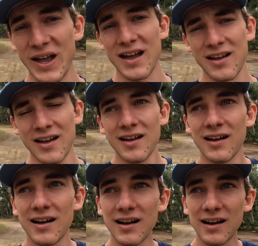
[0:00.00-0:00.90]
okay?
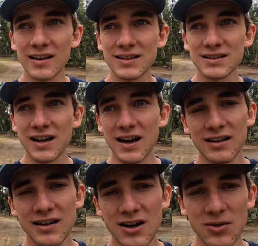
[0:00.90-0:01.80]
Uh, he's just kind
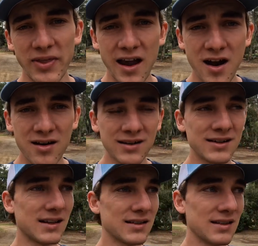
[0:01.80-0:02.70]
of, you know, there and
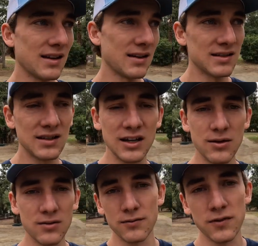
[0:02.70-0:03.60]
existing and he's
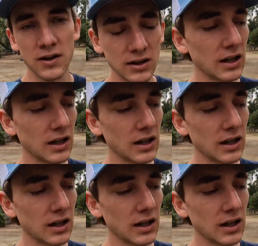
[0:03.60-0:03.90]
cute and fun to